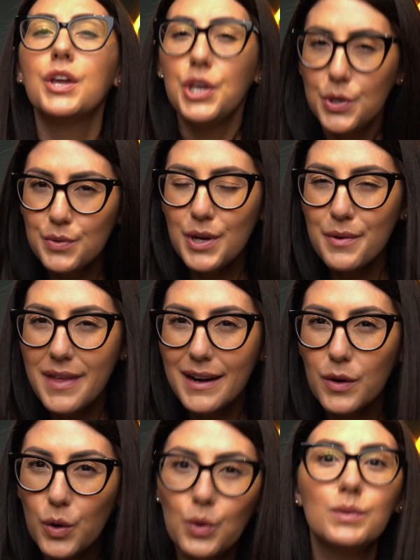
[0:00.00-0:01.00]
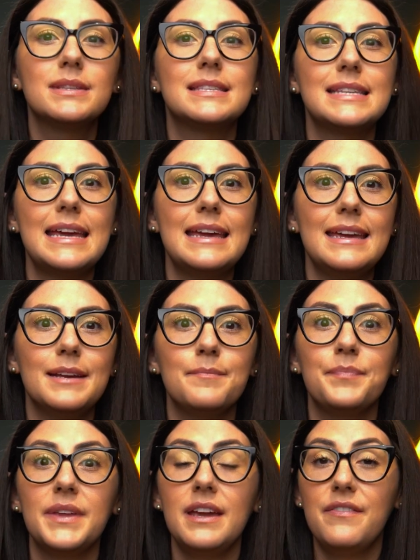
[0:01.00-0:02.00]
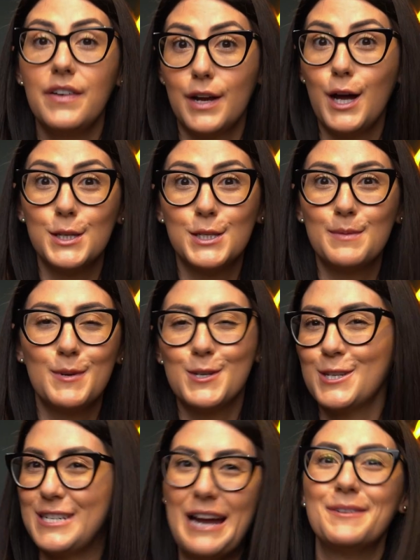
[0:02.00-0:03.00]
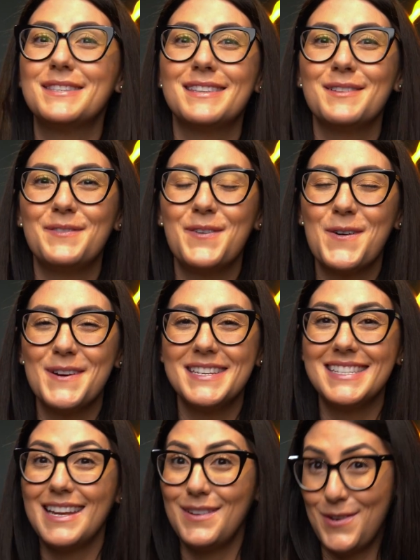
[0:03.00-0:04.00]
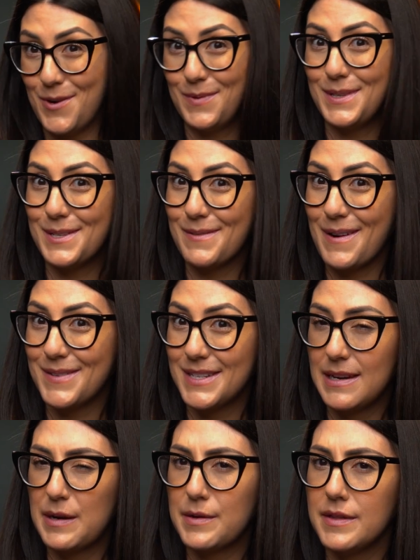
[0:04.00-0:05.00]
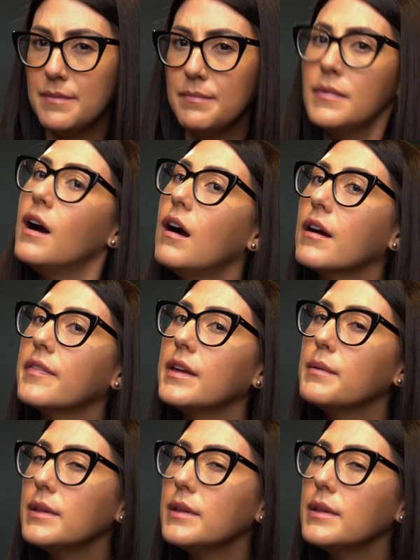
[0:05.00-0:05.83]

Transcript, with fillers: You know that old saying, if a customer shouts in the forest and no one's around to hear them, are they